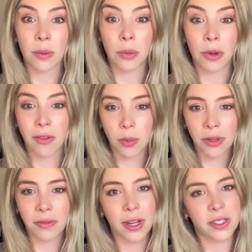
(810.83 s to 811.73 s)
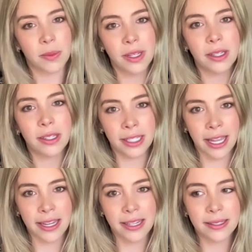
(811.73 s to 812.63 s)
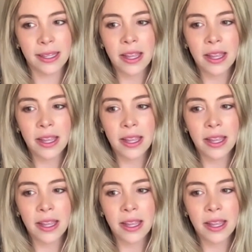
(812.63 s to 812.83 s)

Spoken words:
a profitable investment? Yes.